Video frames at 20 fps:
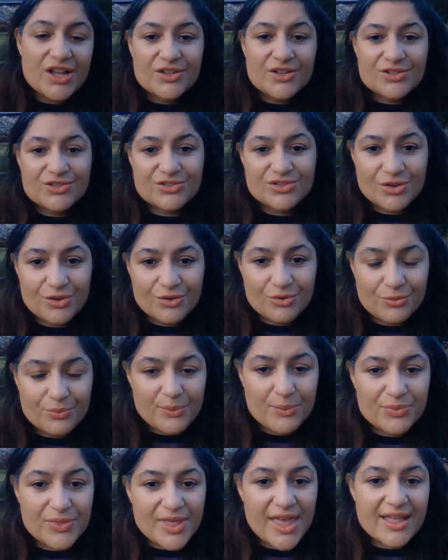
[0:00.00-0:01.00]

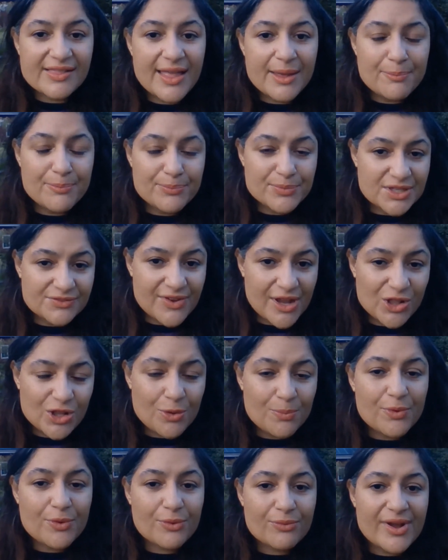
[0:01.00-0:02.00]
So they'll
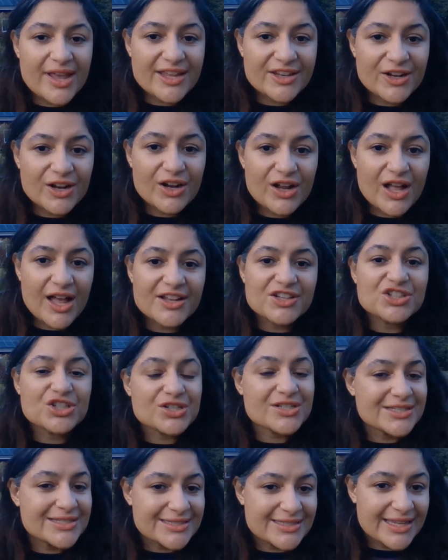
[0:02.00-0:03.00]
develop greater
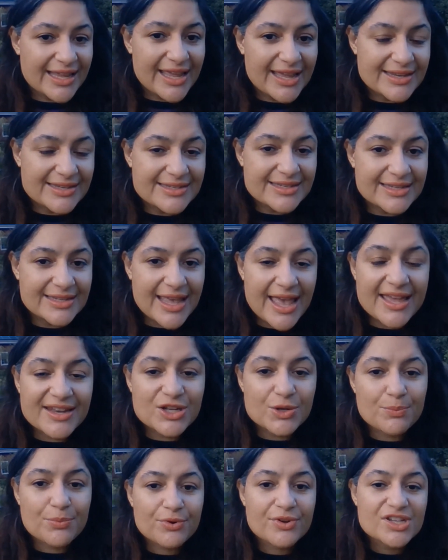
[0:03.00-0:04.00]
understanding and
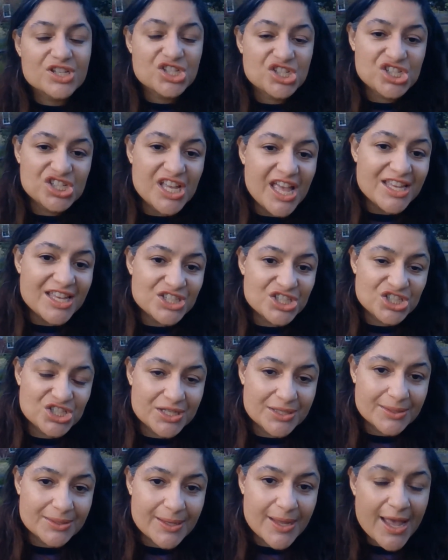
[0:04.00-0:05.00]

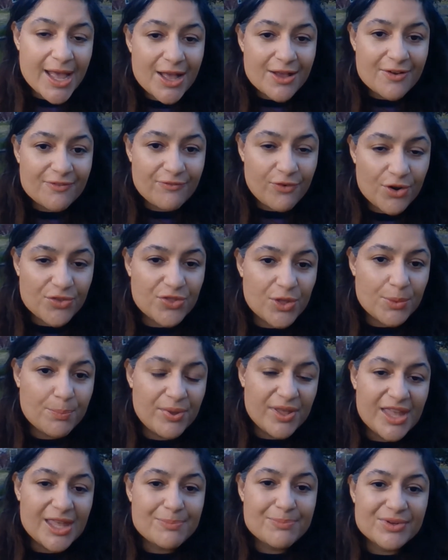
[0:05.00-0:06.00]
appreciation for the
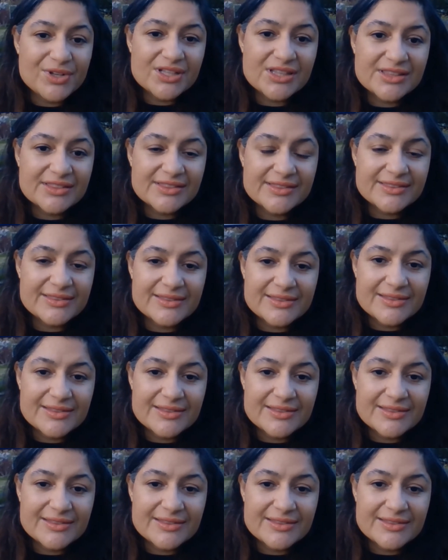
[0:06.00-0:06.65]
people